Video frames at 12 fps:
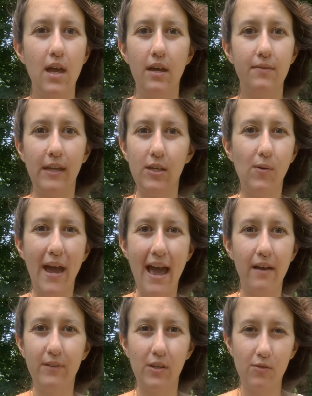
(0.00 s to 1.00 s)
that you
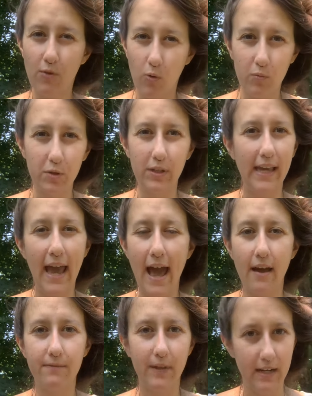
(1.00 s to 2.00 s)
have that you don't really
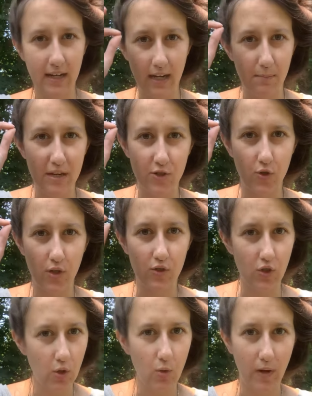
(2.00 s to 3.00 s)
have an image
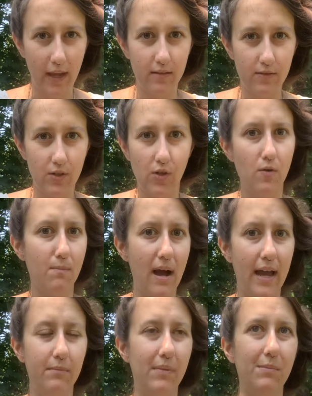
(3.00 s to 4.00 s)
to it, to your
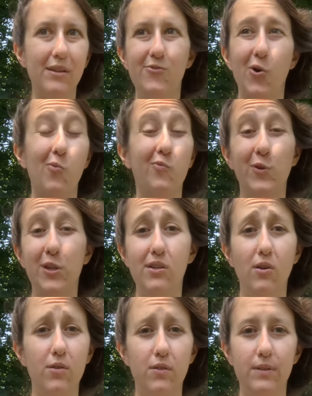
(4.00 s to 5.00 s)
mind. Maybe you don't really
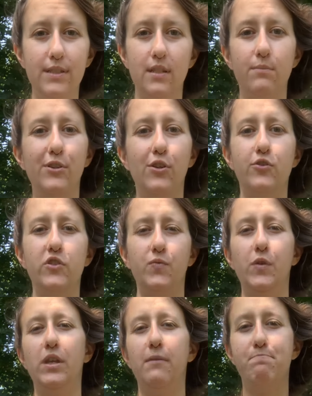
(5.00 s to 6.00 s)
know the reason, but you're just
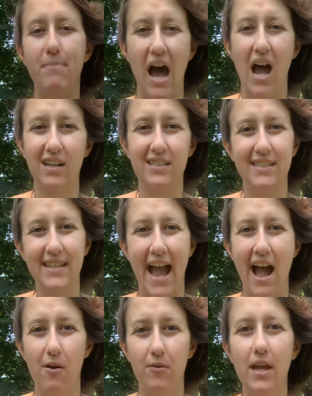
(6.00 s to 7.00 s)
feeling bogged
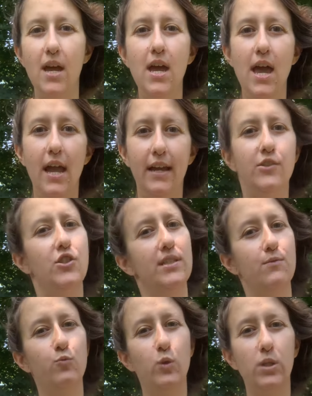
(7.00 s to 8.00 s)
down and
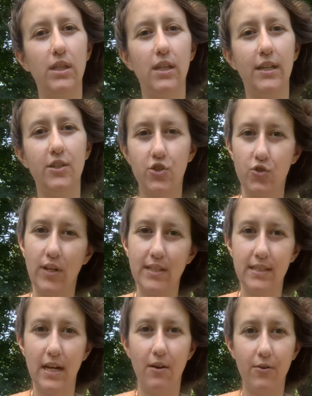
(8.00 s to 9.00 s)
just really like
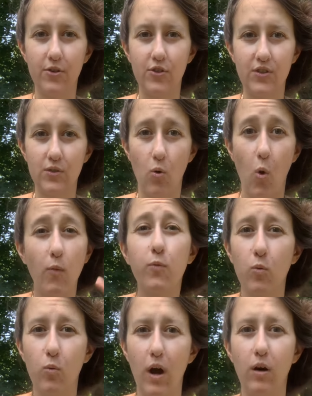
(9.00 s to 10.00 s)
stressed out or just
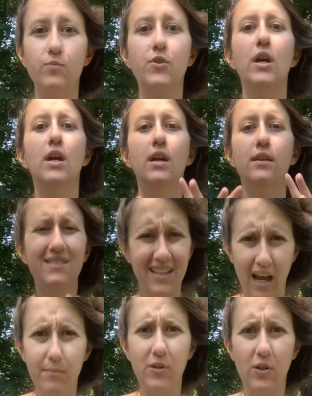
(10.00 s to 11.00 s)
overwhelmed.
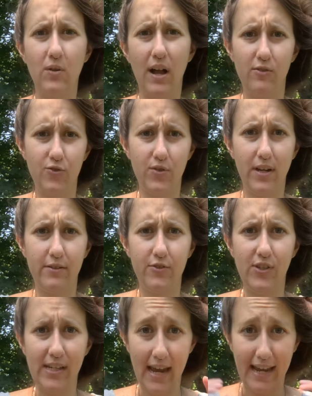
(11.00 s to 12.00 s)
Time to ground your
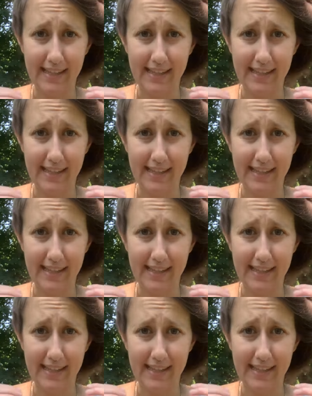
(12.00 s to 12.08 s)
energy